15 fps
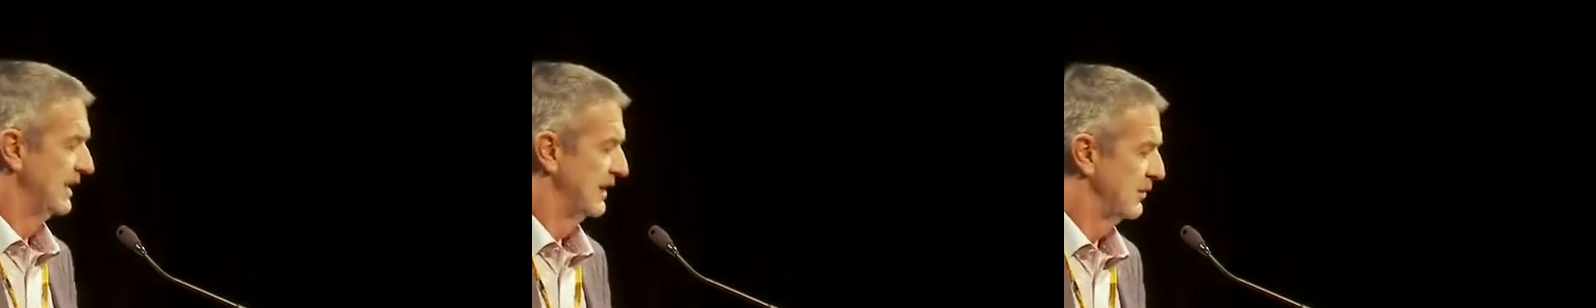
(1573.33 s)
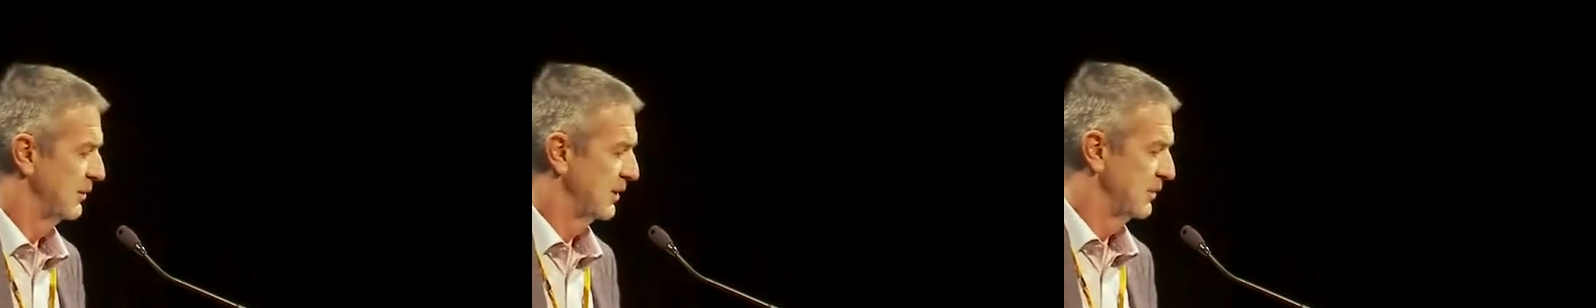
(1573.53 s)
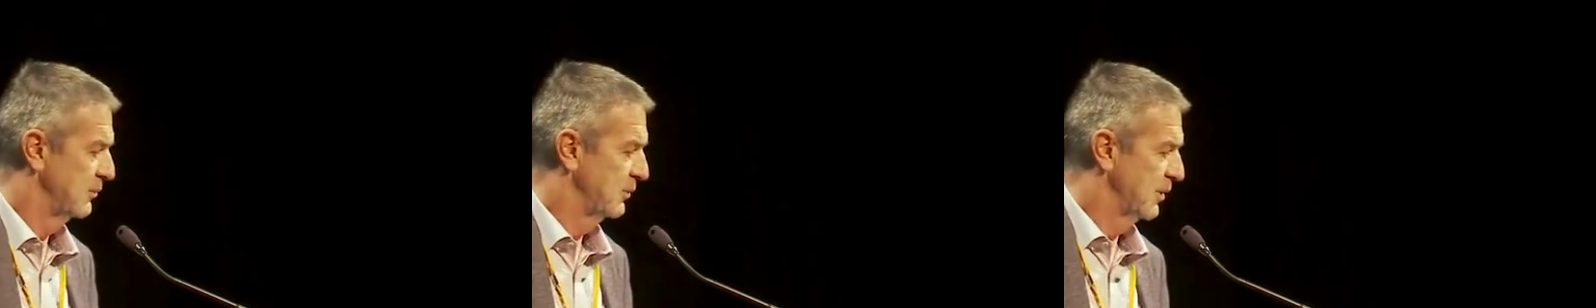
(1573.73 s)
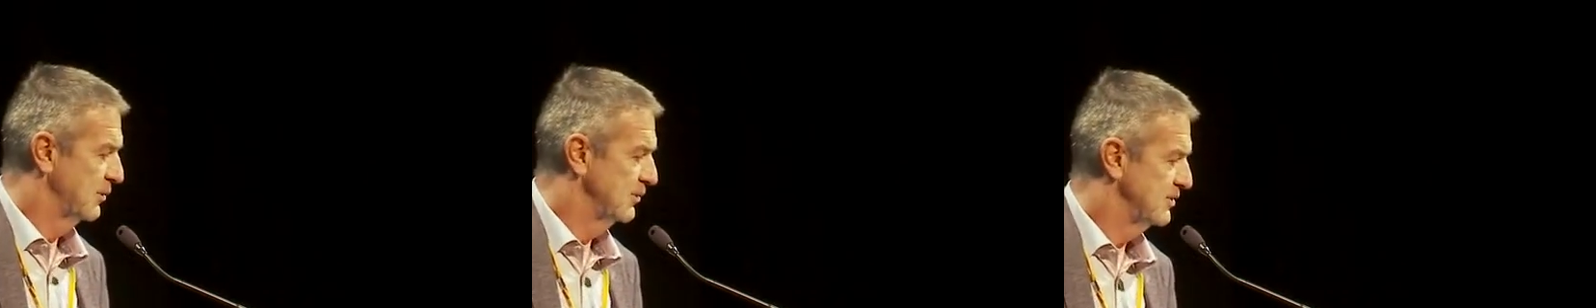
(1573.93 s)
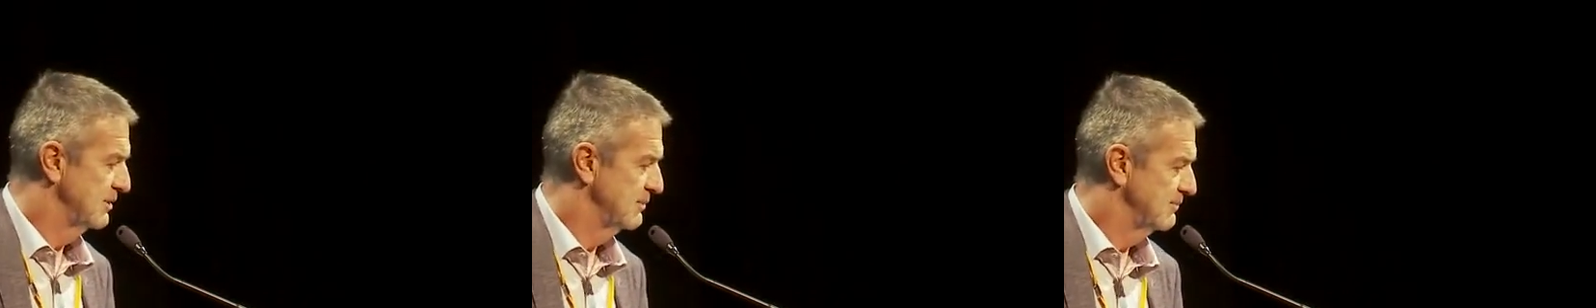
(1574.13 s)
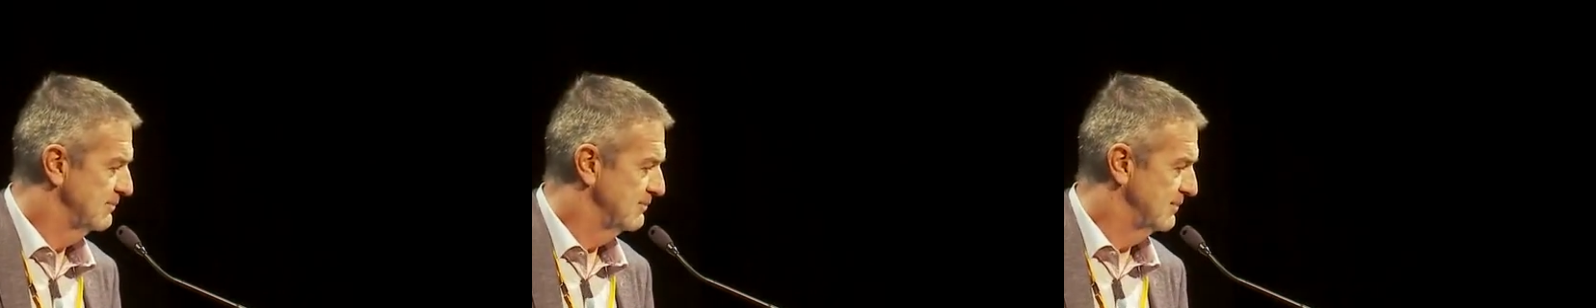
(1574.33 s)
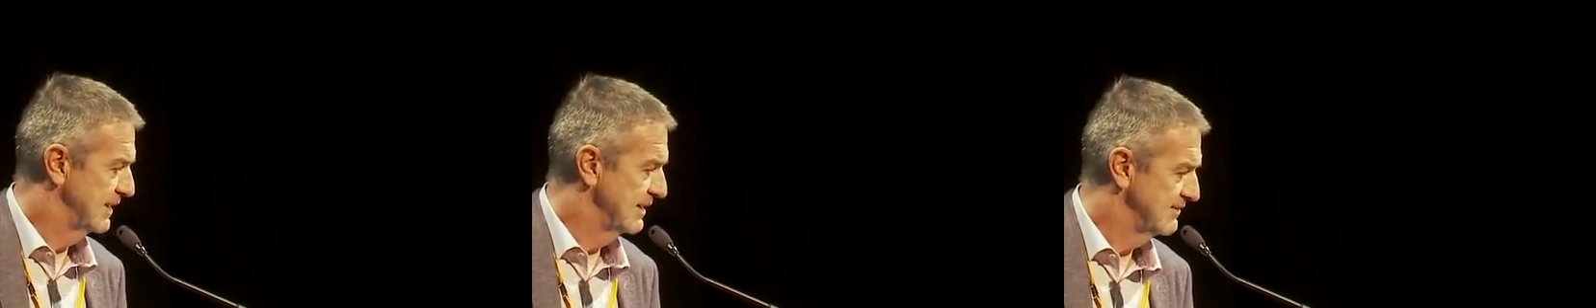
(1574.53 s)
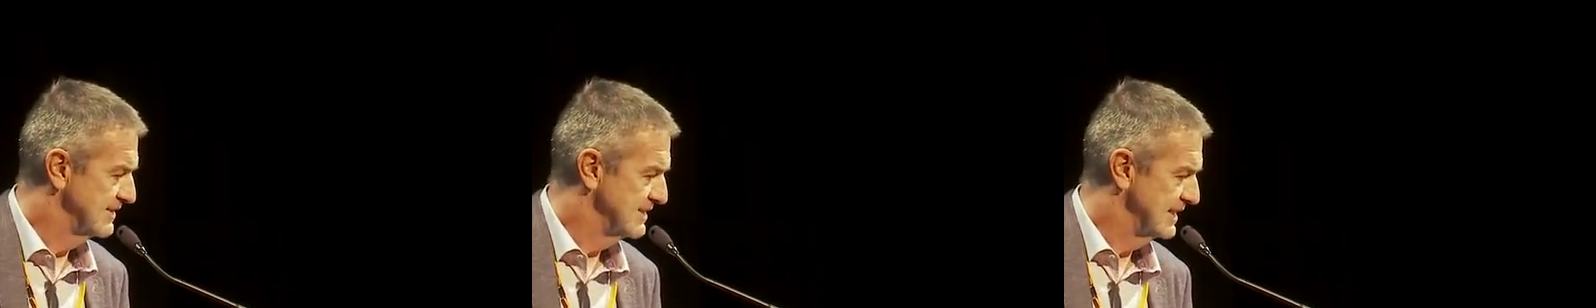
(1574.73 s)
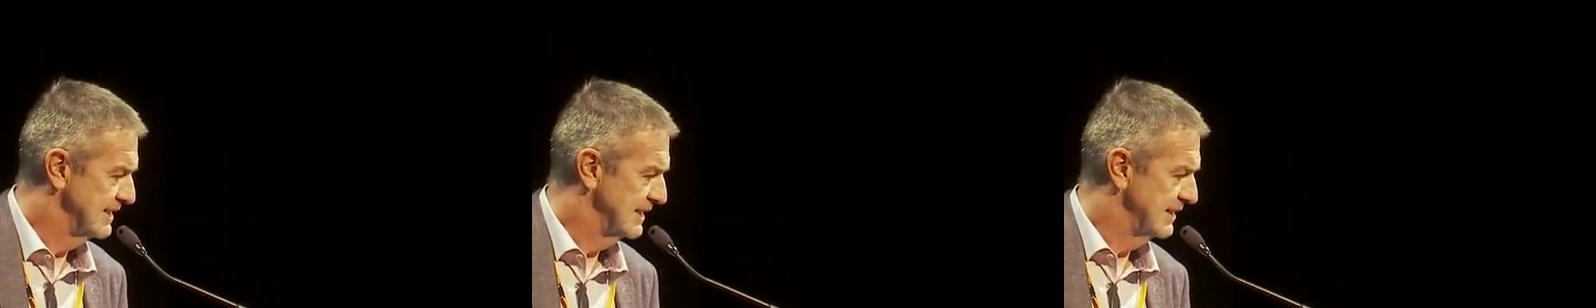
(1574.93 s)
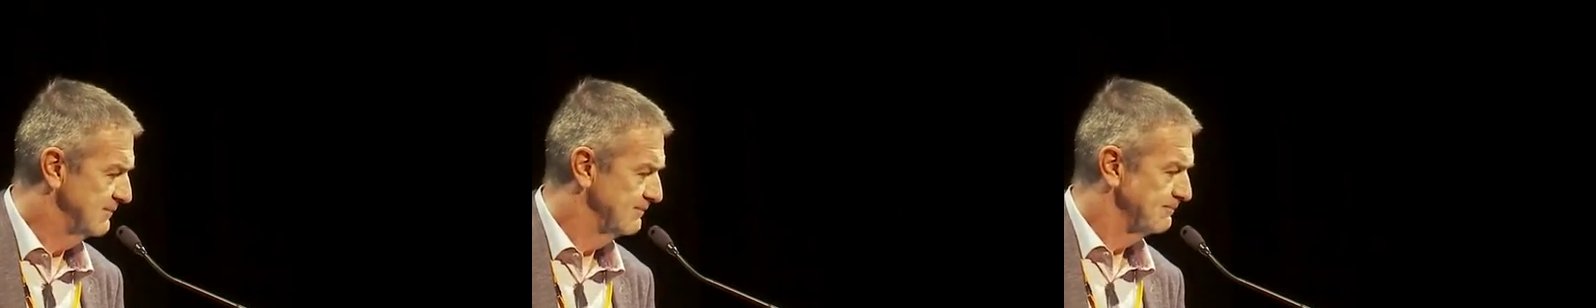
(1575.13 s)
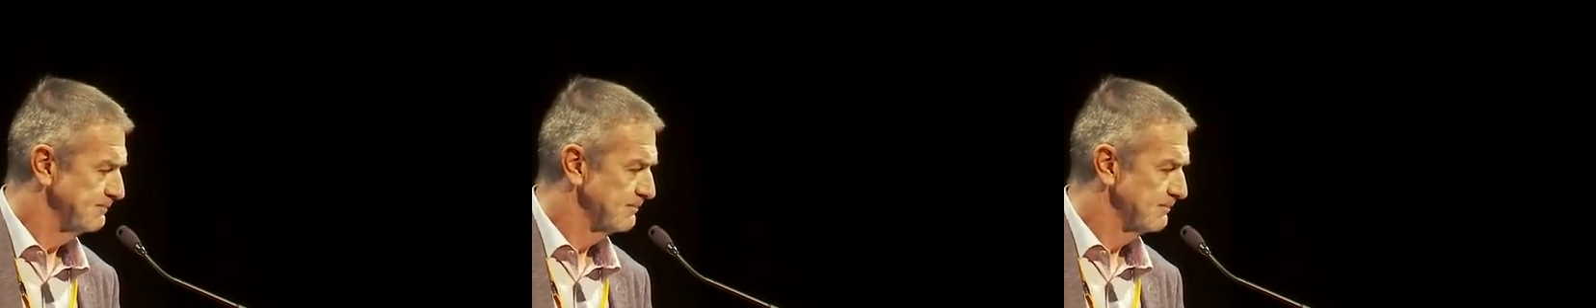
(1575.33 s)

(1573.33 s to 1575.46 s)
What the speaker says: We're using very efficiently.